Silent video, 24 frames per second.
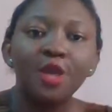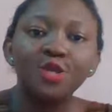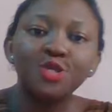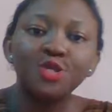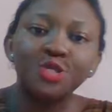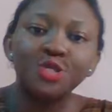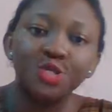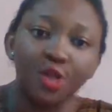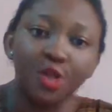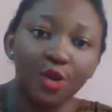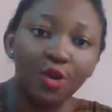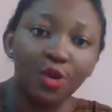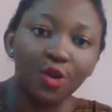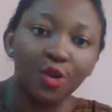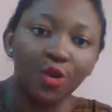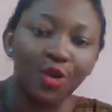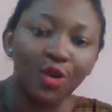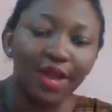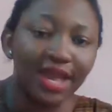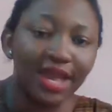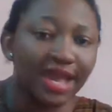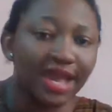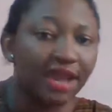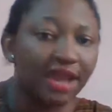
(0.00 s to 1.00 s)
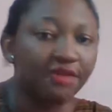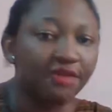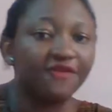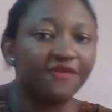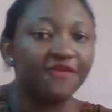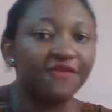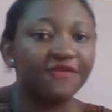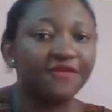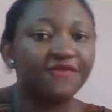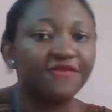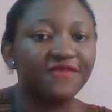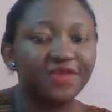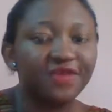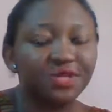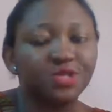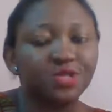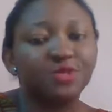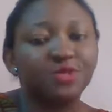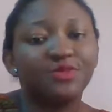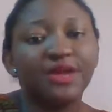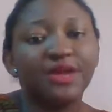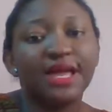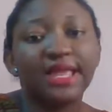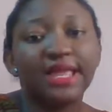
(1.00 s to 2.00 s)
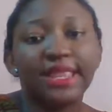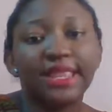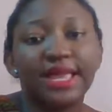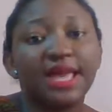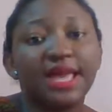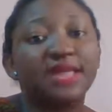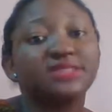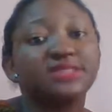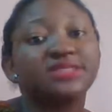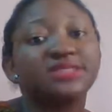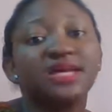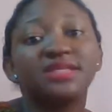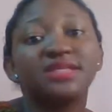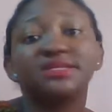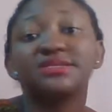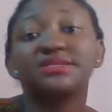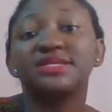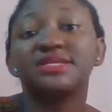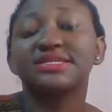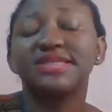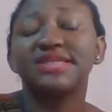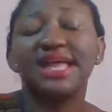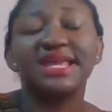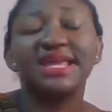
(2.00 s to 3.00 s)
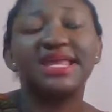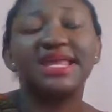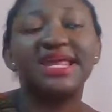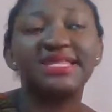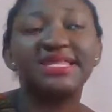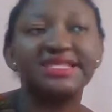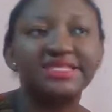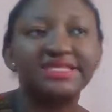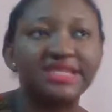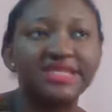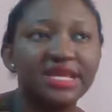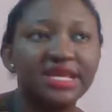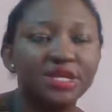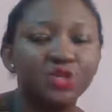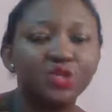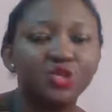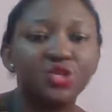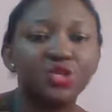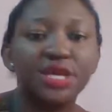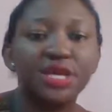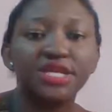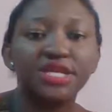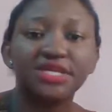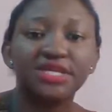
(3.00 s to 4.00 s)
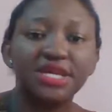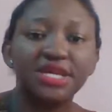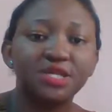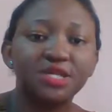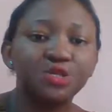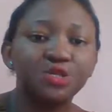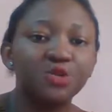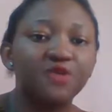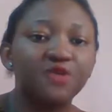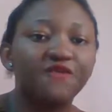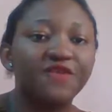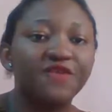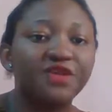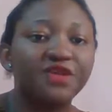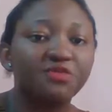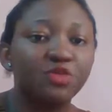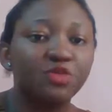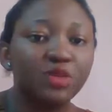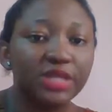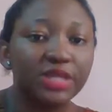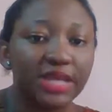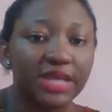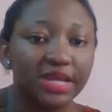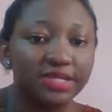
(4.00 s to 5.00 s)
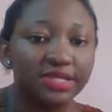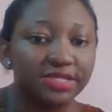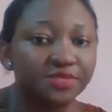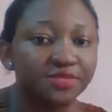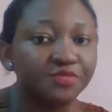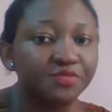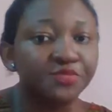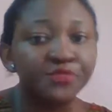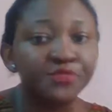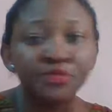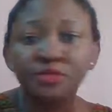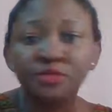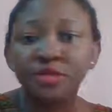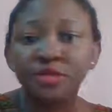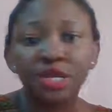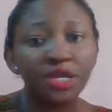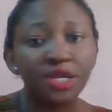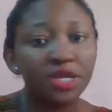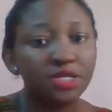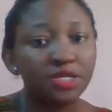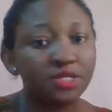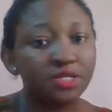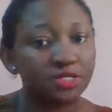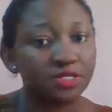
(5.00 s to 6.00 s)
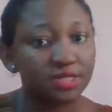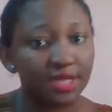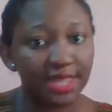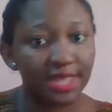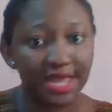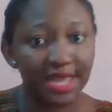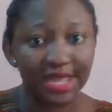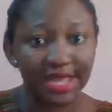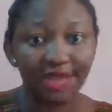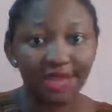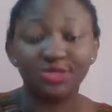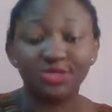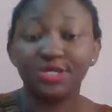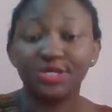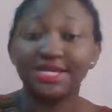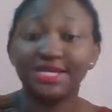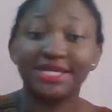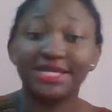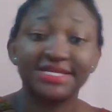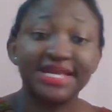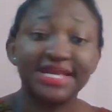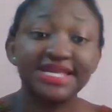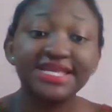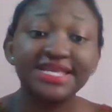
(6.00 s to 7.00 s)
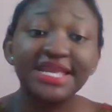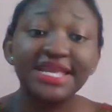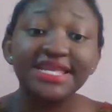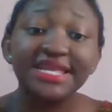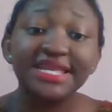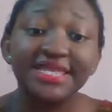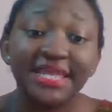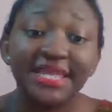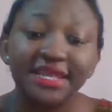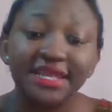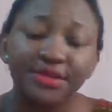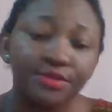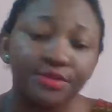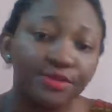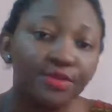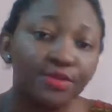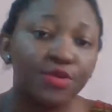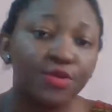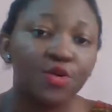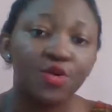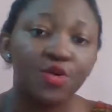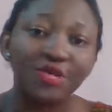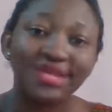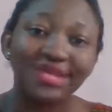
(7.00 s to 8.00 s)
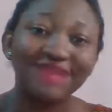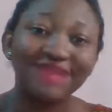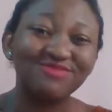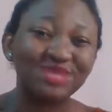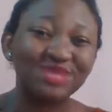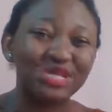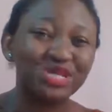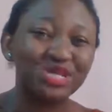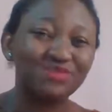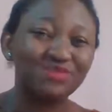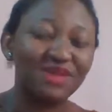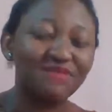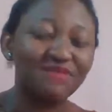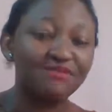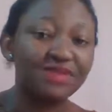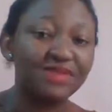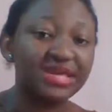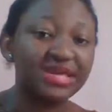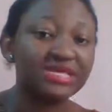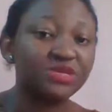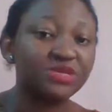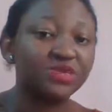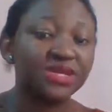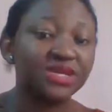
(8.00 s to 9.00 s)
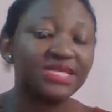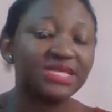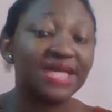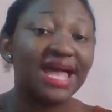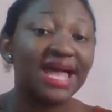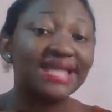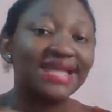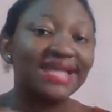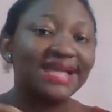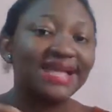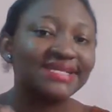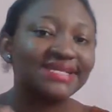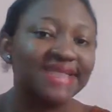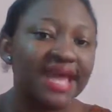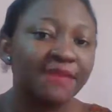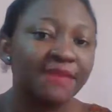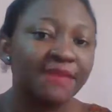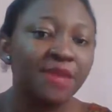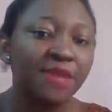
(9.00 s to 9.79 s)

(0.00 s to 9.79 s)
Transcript: So I went for the first Yoruba class. I didn't understand anything, so I decided to go for Igbo class. It was not like I was understanding anything, but that was just my best bet at that time.